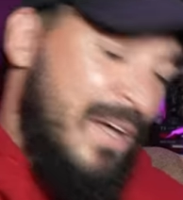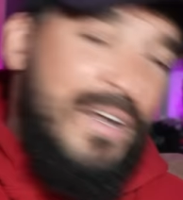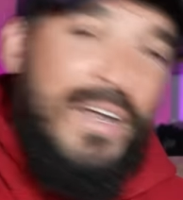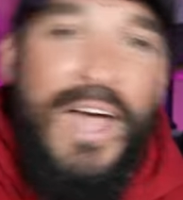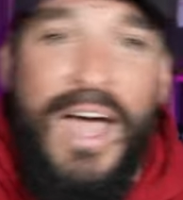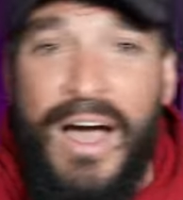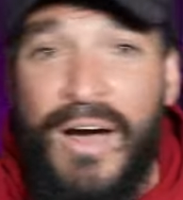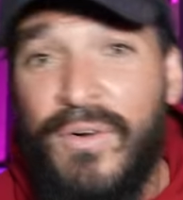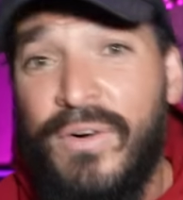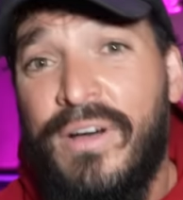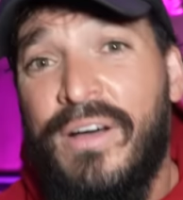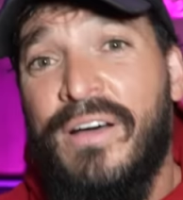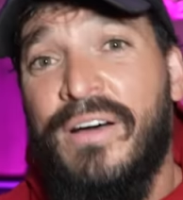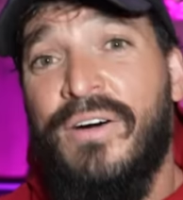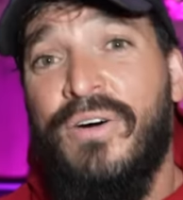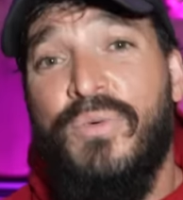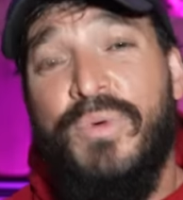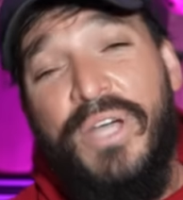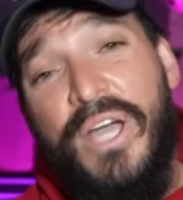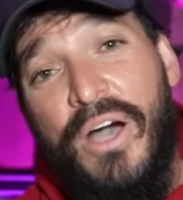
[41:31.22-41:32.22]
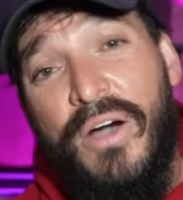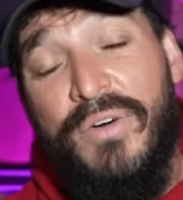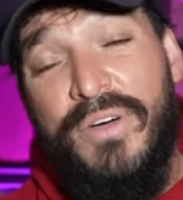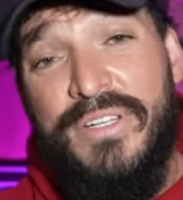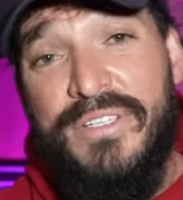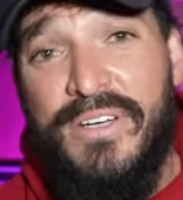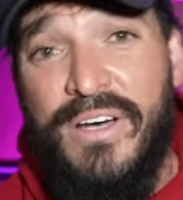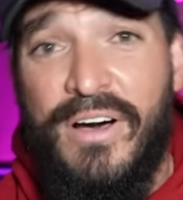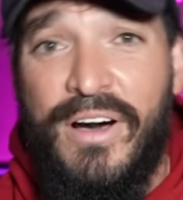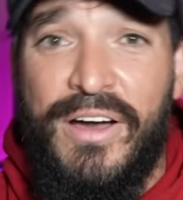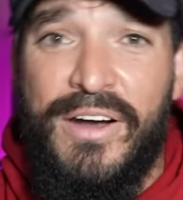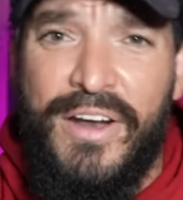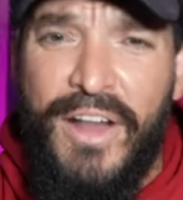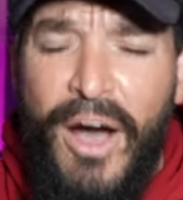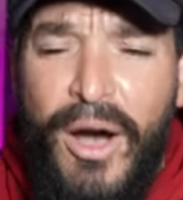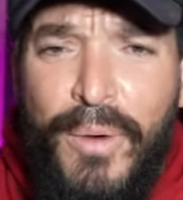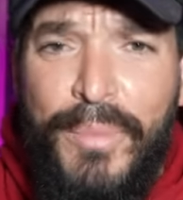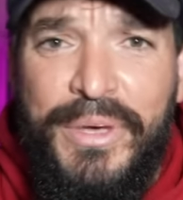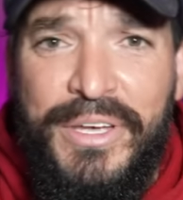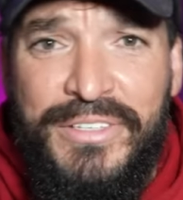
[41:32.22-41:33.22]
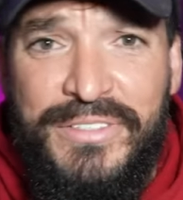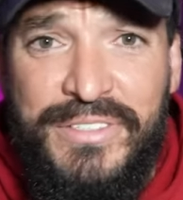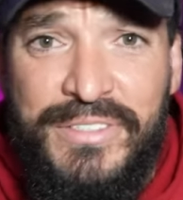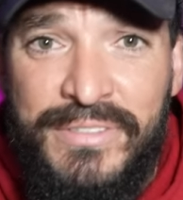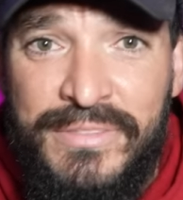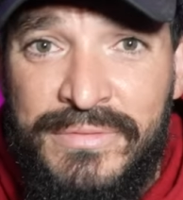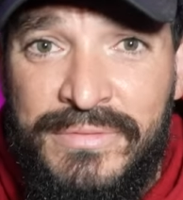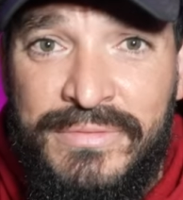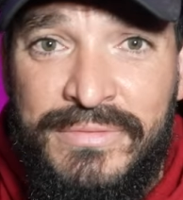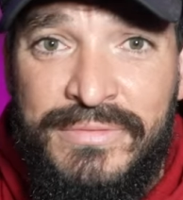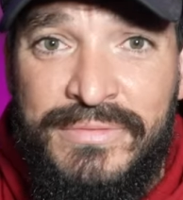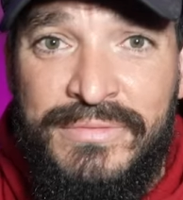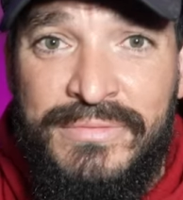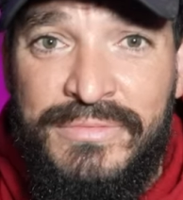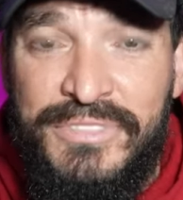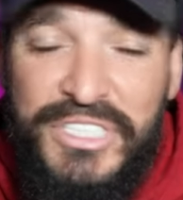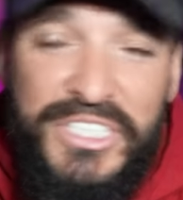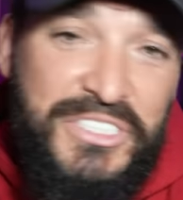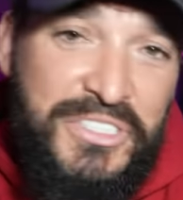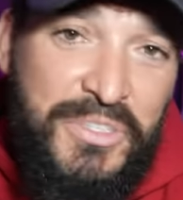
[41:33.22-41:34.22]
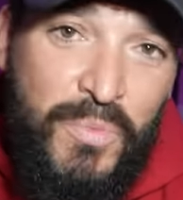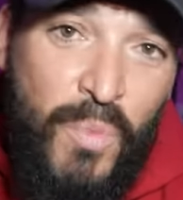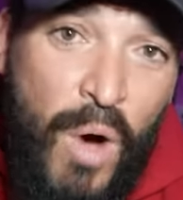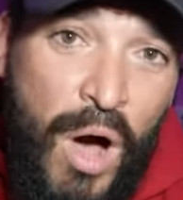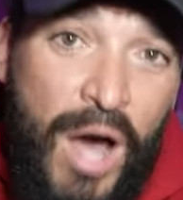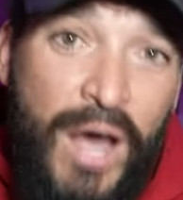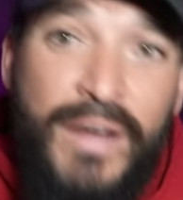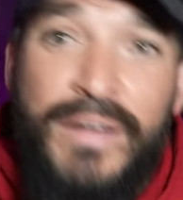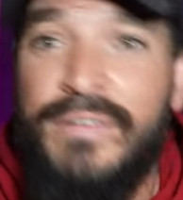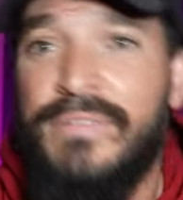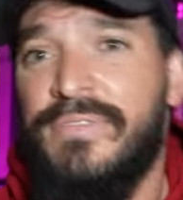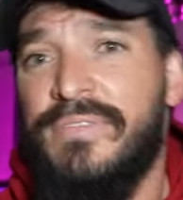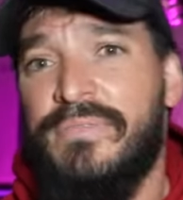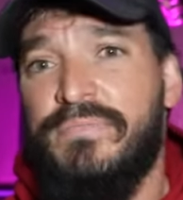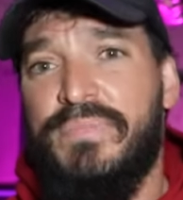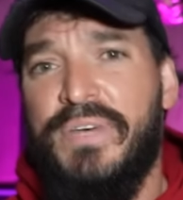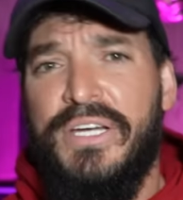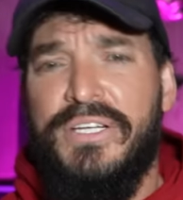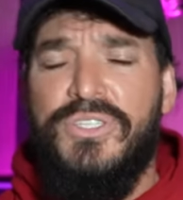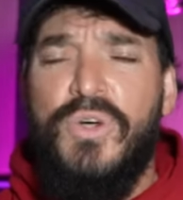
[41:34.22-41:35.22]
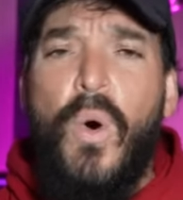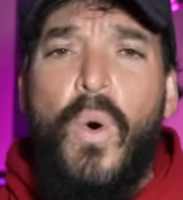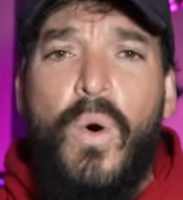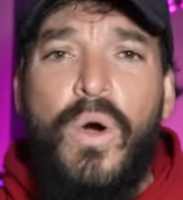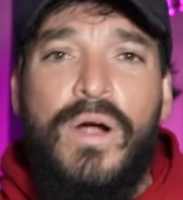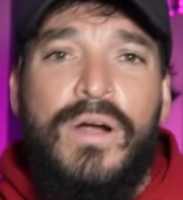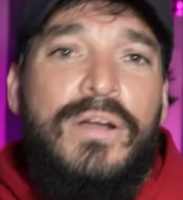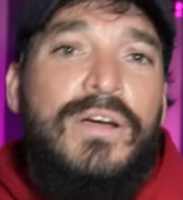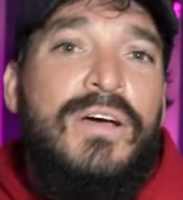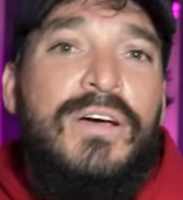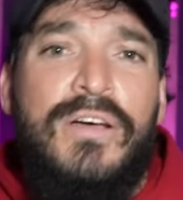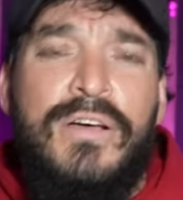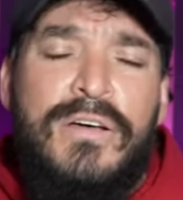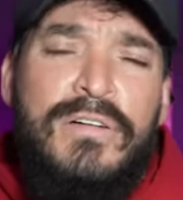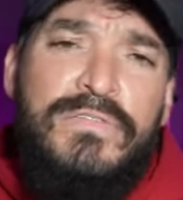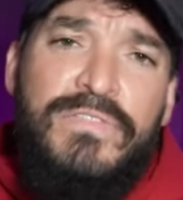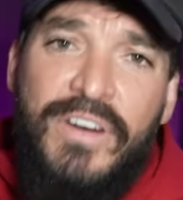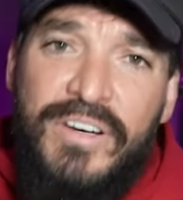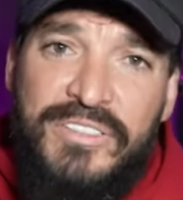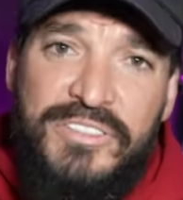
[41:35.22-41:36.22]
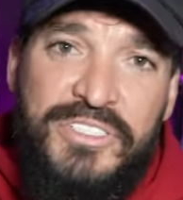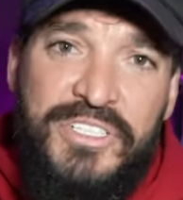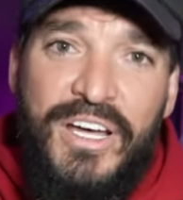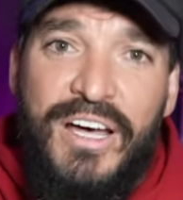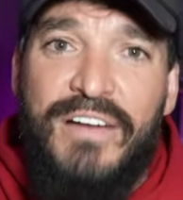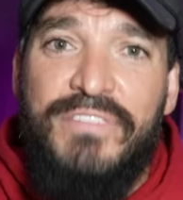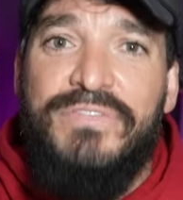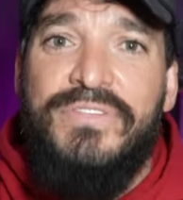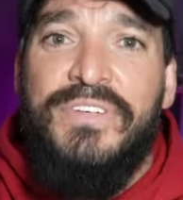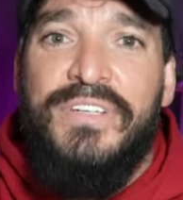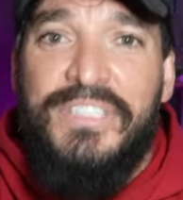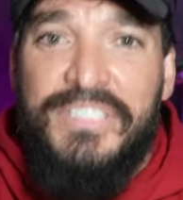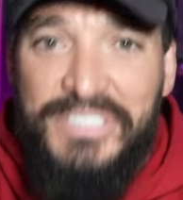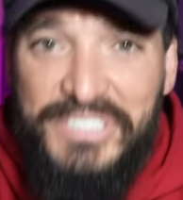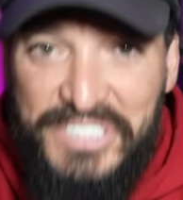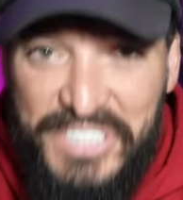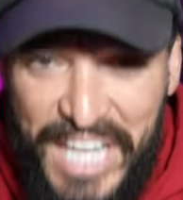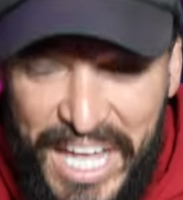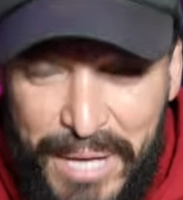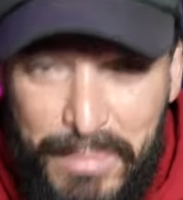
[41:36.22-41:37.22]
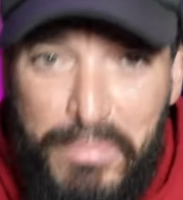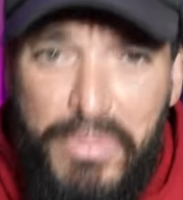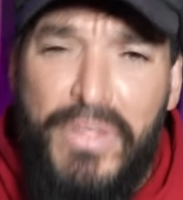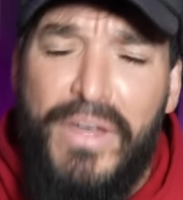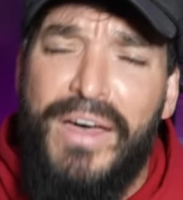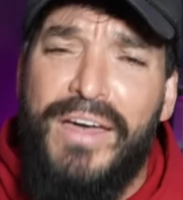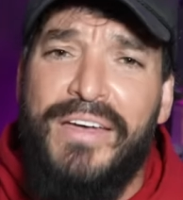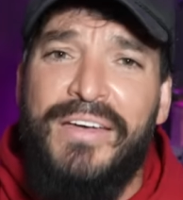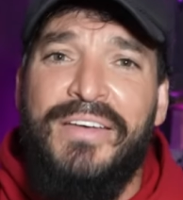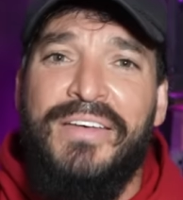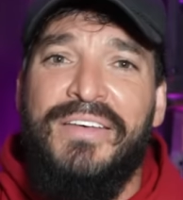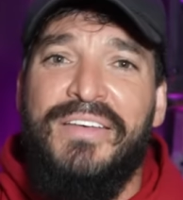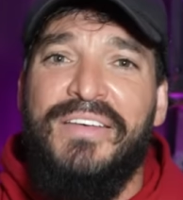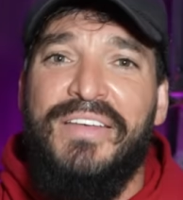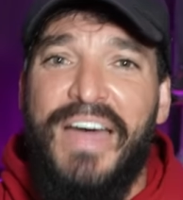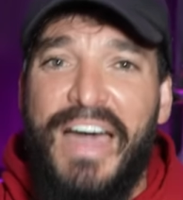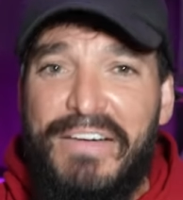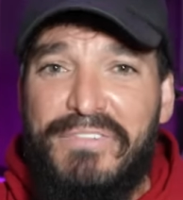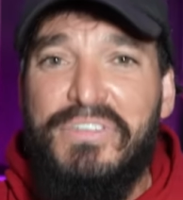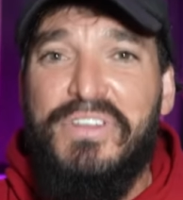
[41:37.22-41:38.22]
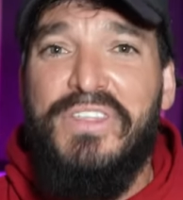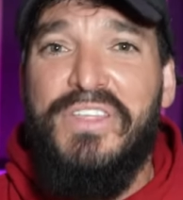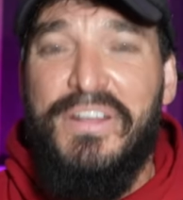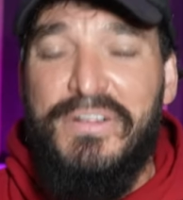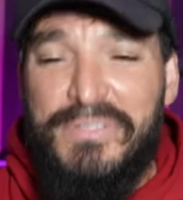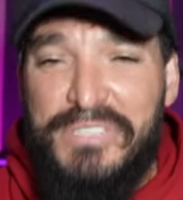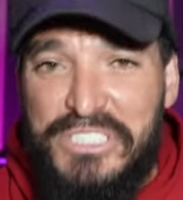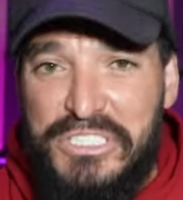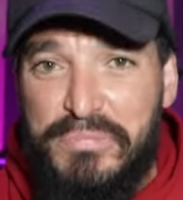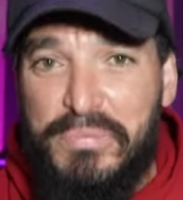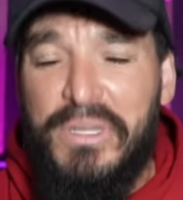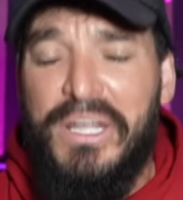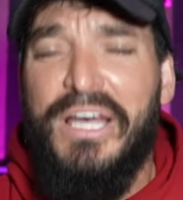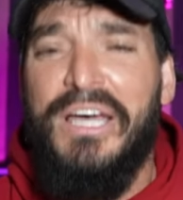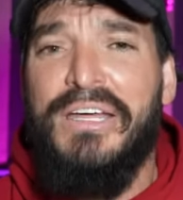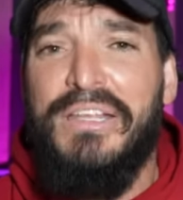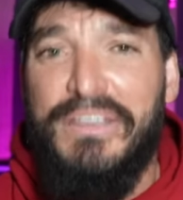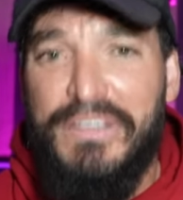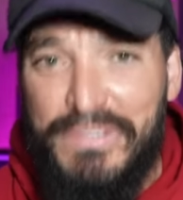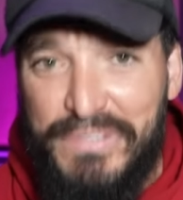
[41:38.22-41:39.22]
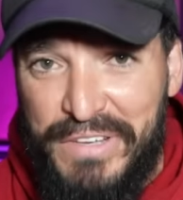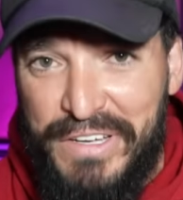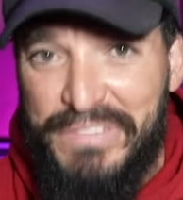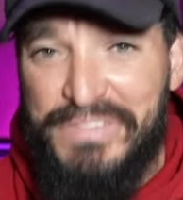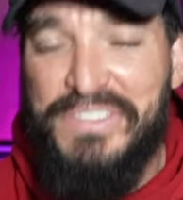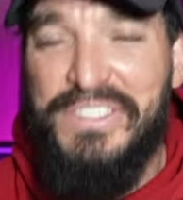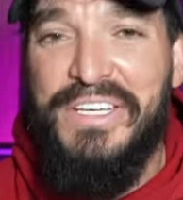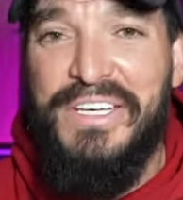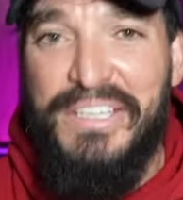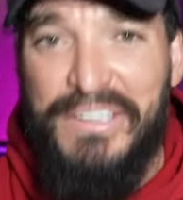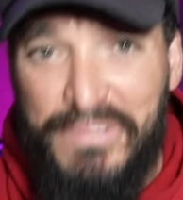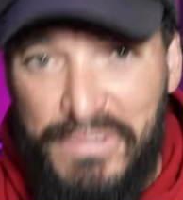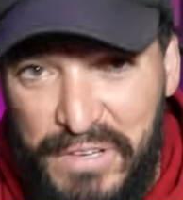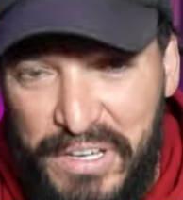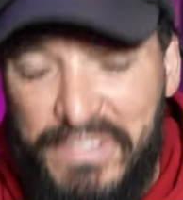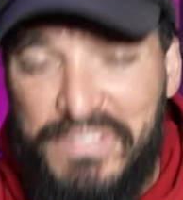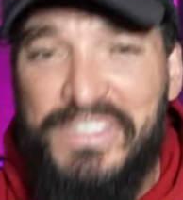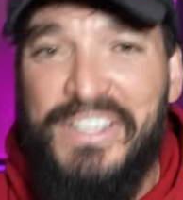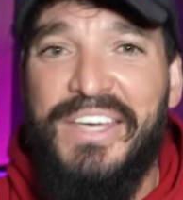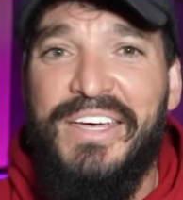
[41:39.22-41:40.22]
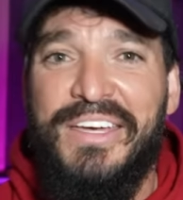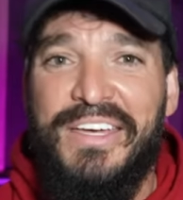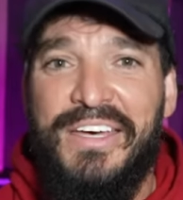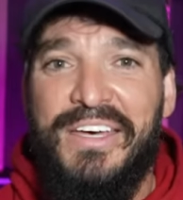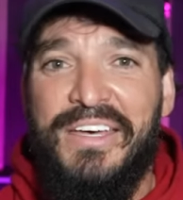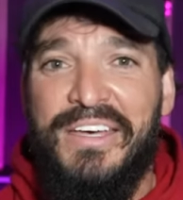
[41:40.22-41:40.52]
Now, we go into Haunted Homies. Season 1, big tour, fun stuff, same thing. Everything was split 50-50.